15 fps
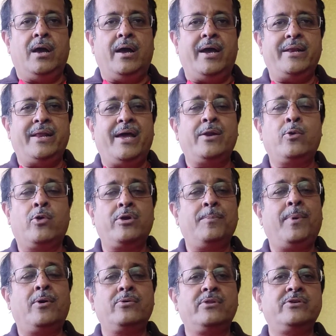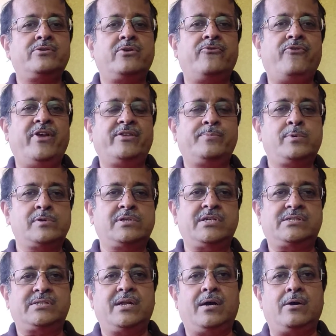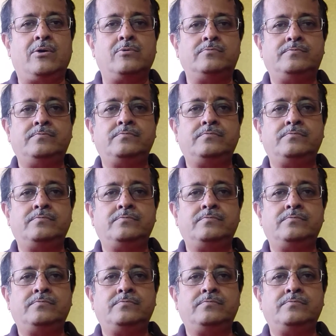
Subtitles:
And I wrote about this on Facebook just now,